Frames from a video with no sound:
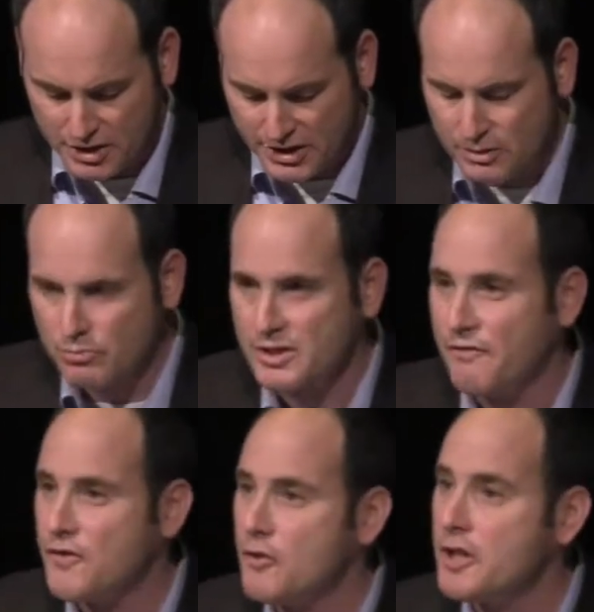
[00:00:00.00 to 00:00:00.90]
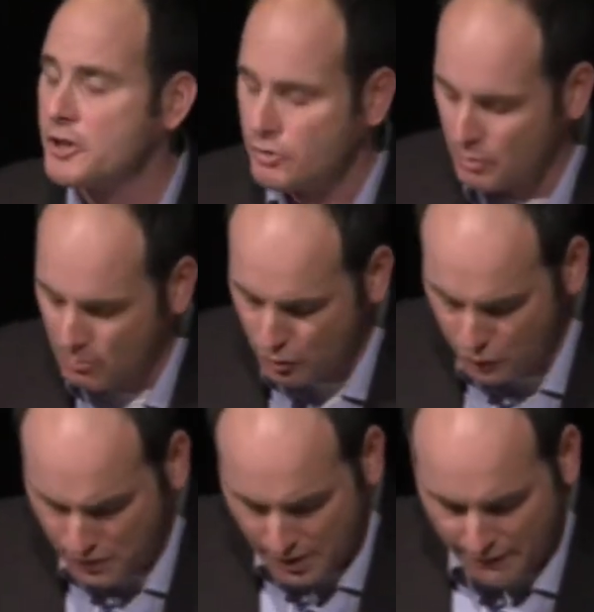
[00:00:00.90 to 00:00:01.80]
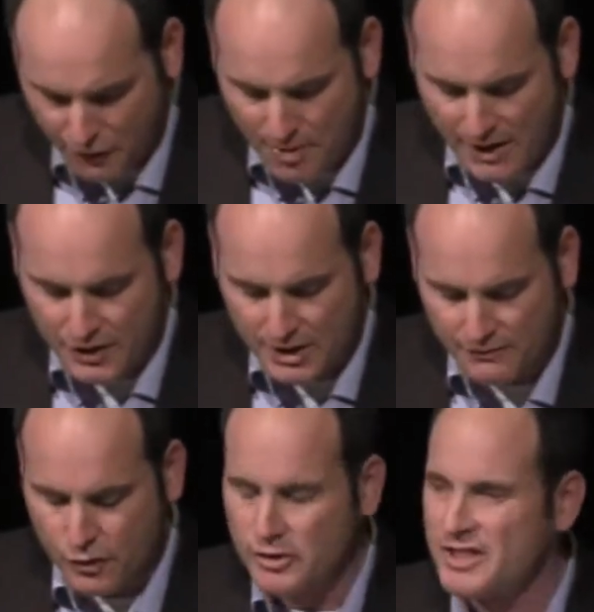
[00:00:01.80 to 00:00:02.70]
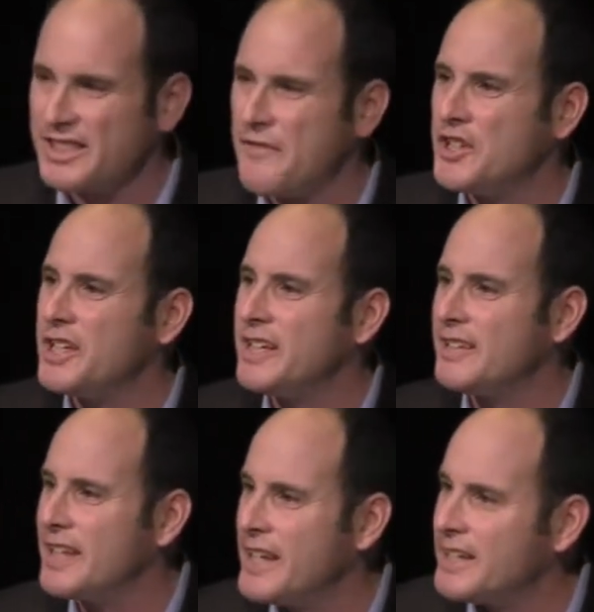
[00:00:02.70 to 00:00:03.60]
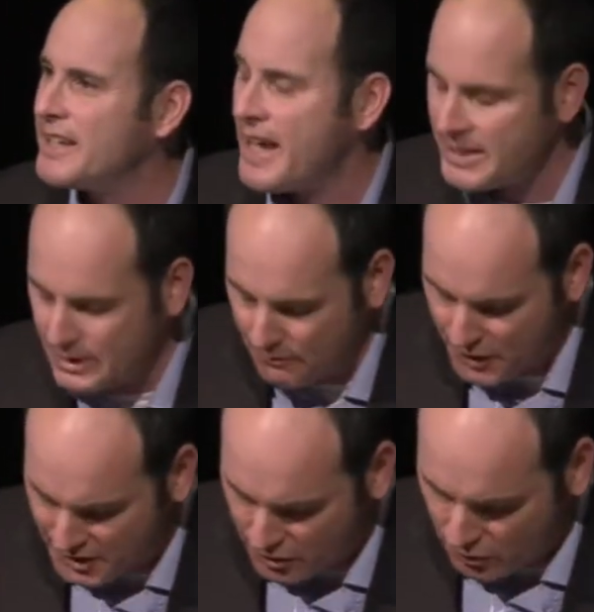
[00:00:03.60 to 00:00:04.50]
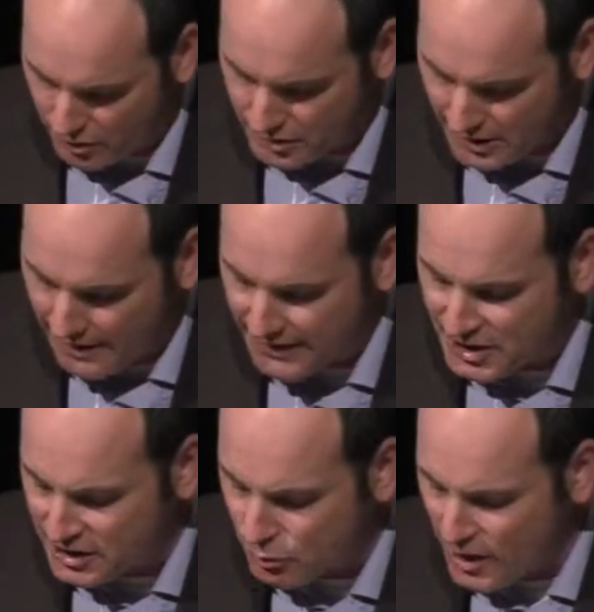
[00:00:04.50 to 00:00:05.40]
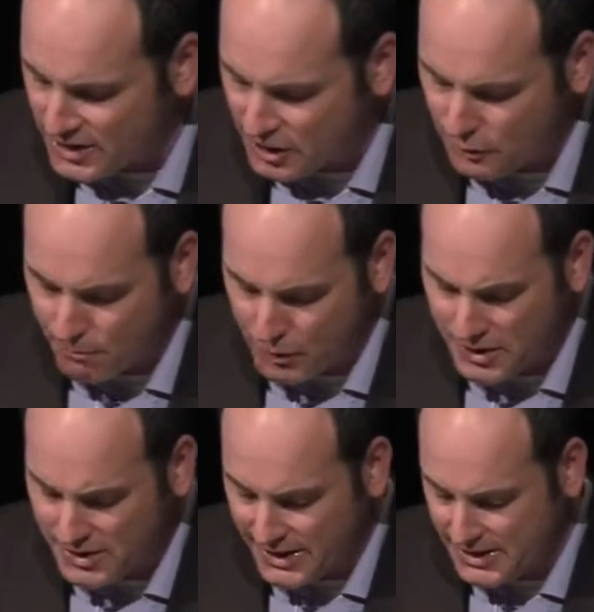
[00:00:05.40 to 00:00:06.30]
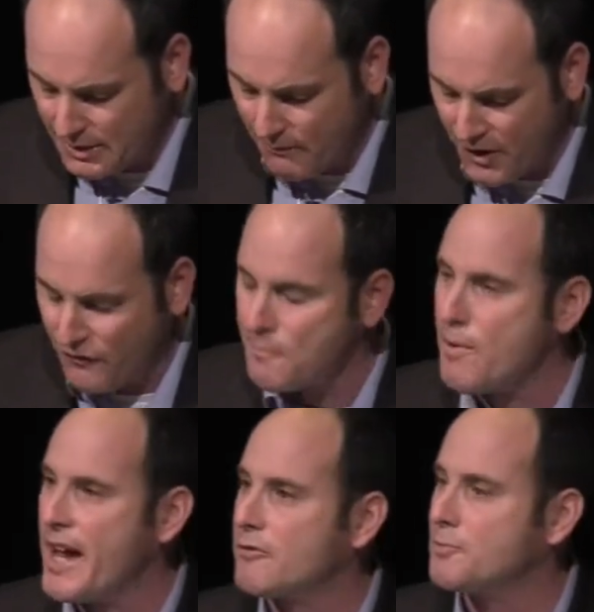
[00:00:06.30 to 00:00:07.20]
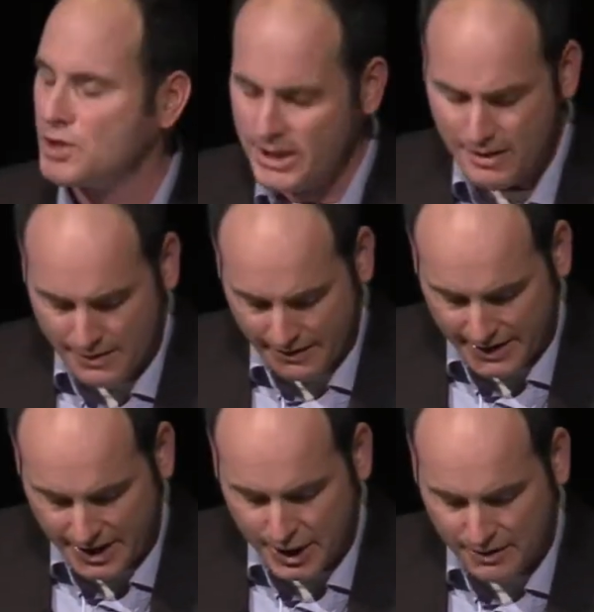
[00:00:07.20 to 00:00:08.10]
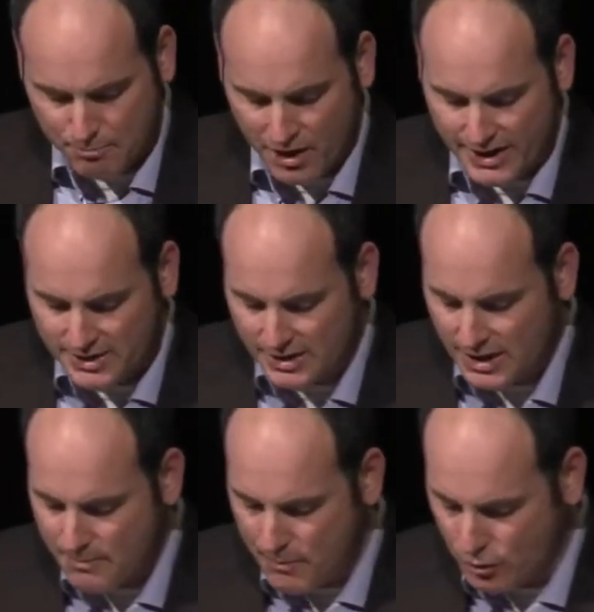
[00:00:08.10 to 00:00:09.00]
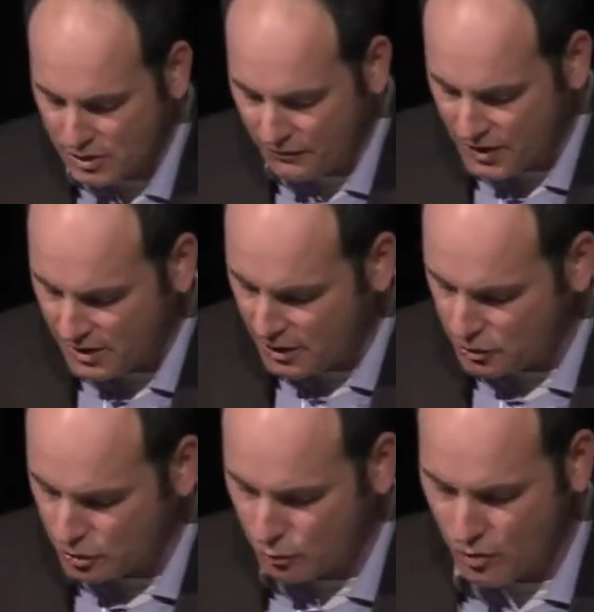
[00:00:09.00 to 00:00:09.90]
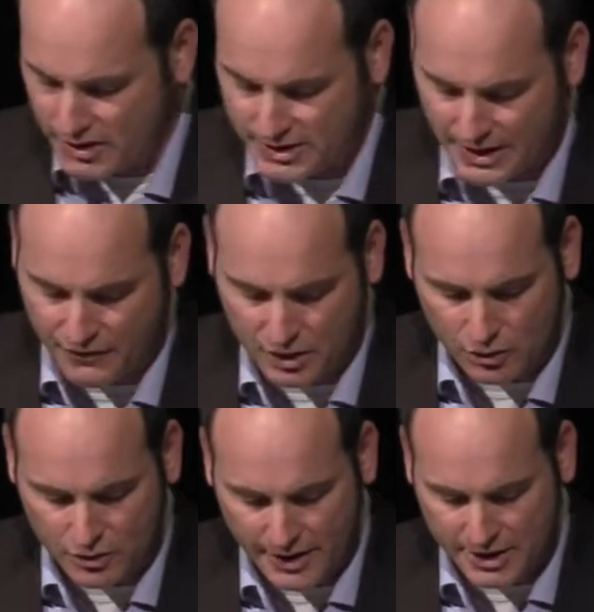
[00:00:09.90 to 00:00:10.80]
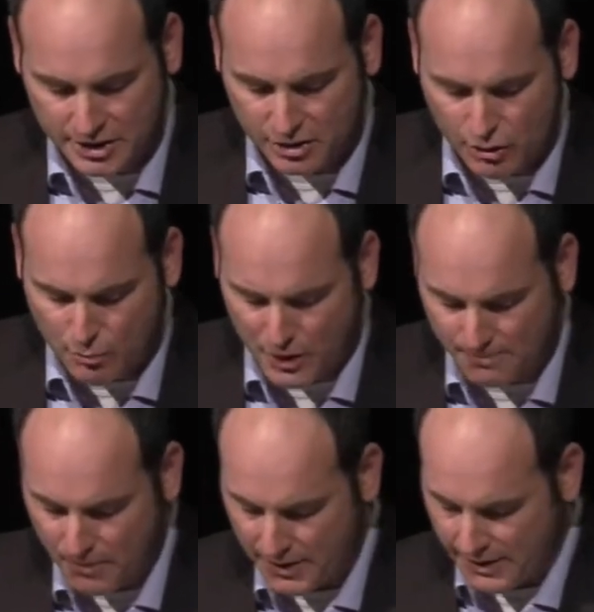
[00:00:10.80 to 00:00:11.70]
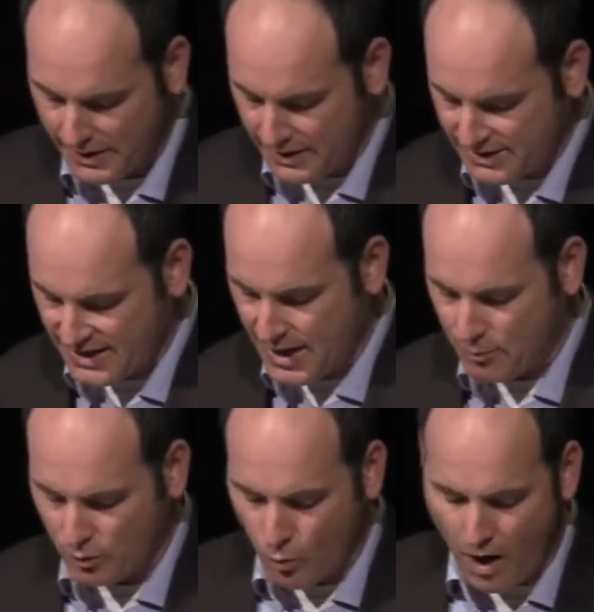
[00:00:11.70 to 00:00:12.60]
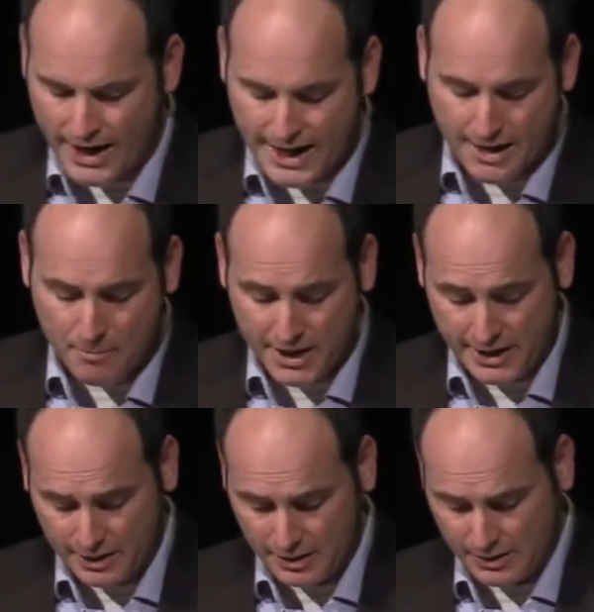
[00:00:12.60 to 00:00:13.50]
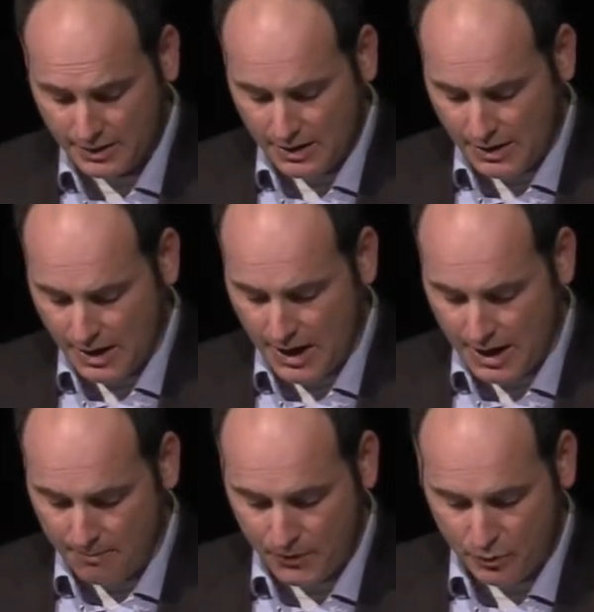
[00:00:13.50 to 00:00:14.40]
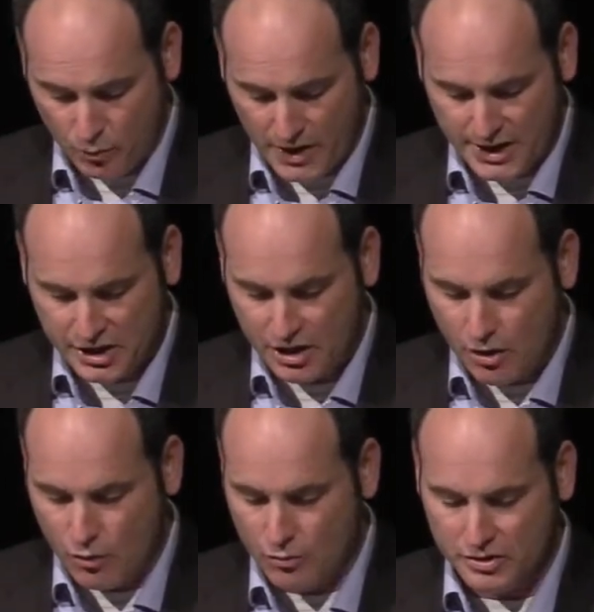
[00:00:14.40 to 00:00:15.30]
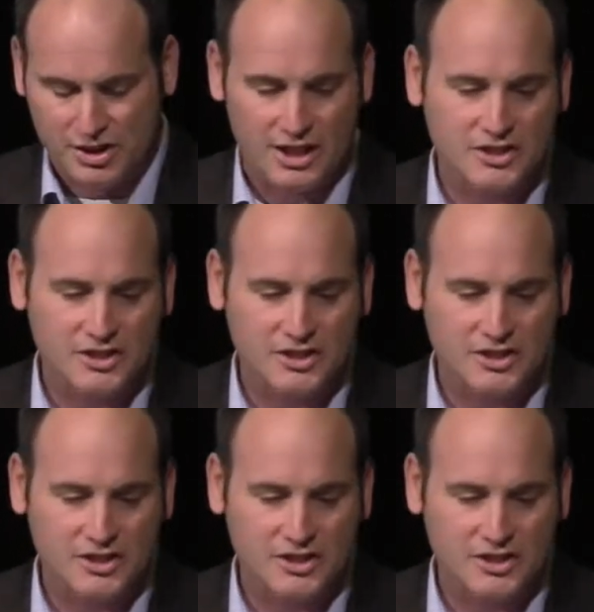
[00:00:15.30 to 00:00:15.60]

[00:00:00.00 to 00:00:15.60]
which just was a few years removed from having converted 70 Canadian HMV stores, just rescued Britain's HMV from bankruptcy and plans to keep most of its 127 locations open. Same with YM Inc., which owns